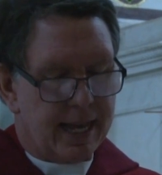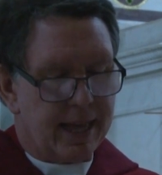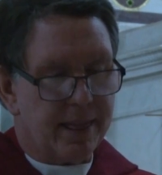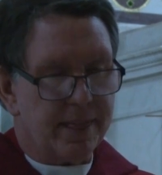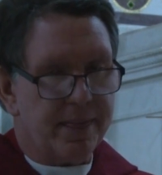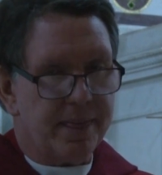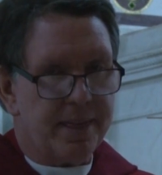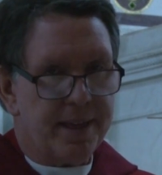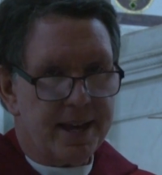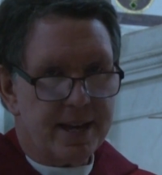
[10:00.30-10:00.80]

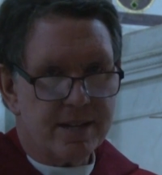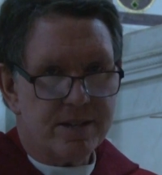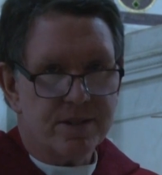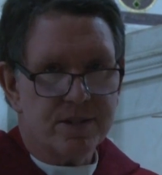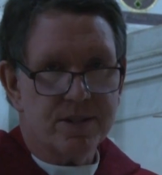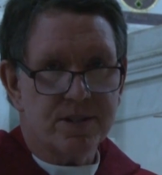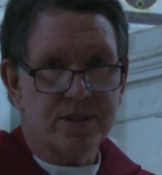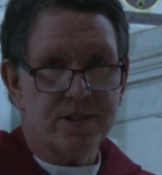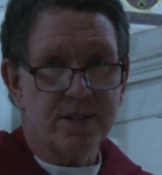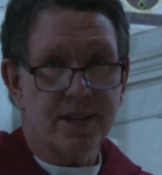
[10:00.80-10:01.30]

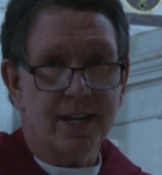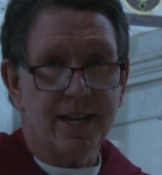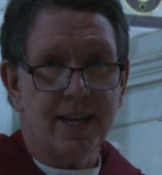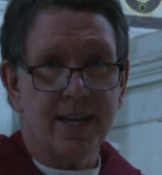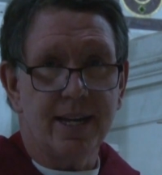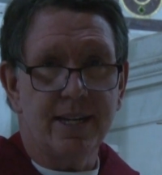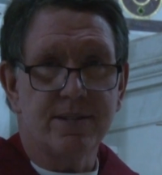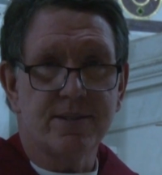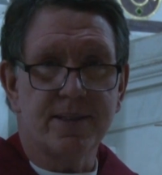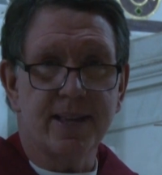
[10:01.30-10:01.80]
This
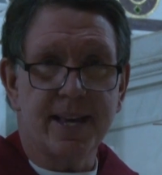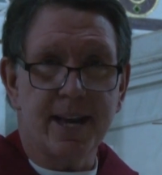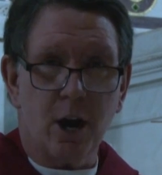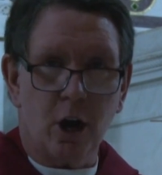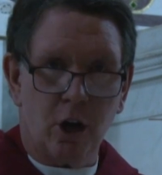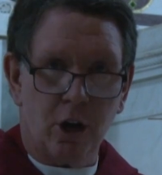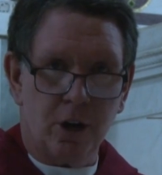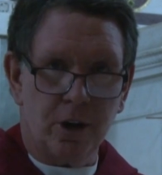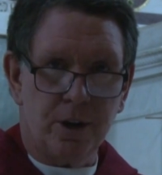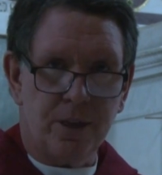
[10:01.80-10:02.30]
is the
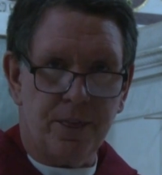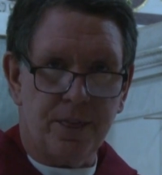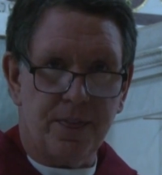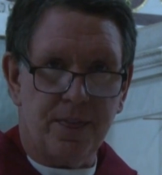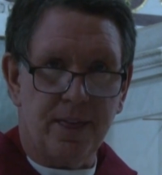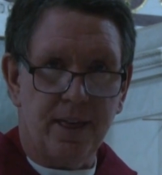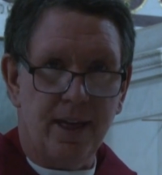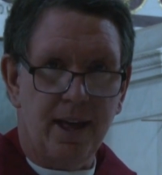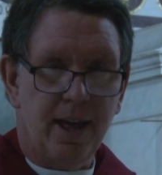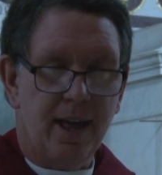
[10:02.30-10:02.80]
earth